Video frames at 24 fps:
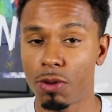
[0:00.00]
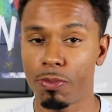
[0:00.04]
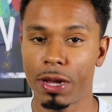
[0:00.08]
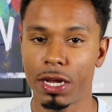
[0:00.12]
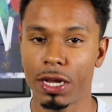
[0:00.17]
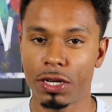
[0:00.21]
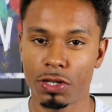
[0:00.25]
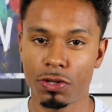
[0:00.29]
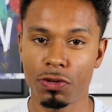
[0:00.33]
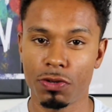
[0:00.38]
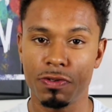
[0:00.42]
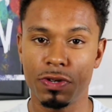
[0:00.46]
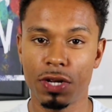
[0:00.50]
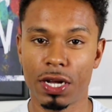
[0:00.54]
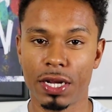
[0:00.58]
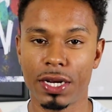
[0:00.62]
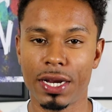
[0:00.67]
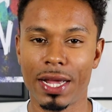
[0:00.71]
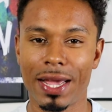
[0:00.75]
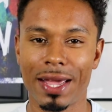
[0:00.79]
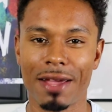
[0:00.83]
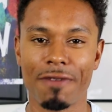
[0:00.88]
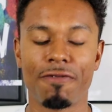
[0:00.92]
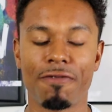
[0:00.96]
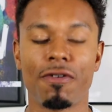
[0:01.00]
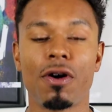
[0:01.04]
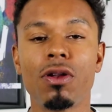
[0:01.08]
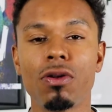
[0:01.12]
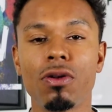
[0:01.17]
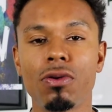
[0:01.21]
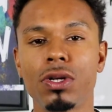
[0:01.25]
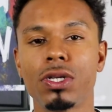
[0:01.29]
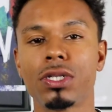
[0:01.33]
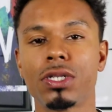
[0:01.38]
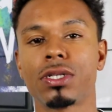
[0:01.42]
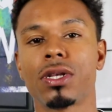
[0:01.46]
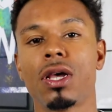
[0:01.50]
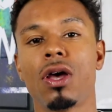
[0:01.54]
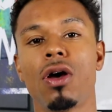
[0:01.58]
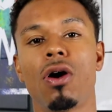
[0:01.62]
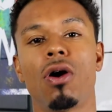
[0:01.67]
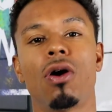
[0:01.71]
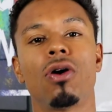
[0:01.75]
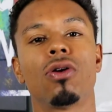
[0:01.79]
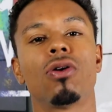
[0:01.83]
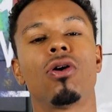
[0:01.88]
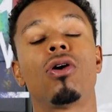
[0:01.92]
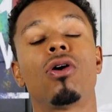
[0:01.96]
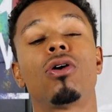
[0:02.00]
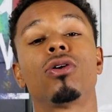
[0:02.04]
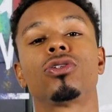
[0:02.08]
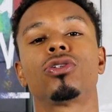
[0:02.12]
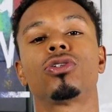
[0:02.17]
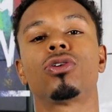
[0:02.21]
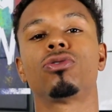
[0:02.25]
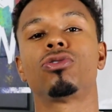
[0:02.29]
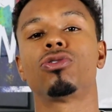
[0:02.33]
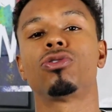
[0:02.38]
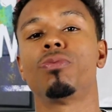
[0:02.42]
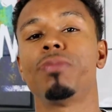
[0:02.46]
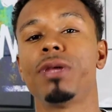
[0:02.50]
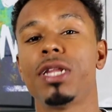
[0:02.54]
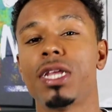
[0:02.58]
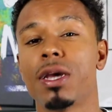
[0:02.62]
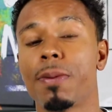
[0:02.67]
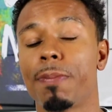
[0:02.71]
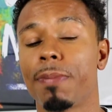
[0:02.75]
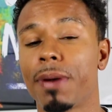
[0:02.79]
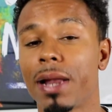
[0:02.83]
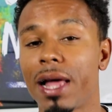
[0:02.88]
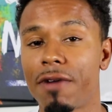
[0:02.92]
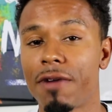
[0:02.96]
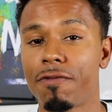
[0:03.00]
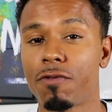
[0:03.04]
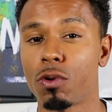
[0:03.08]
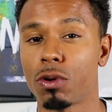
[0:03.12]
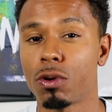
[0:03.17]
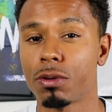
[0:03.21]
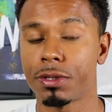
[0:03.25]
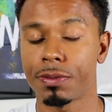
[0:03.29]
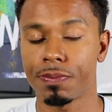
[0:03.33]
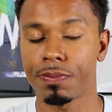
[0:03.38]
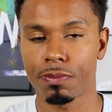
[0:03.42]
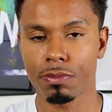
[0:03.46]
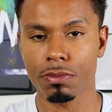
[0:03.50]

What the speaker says: Make sure you've done that, and follow us on all social media platforms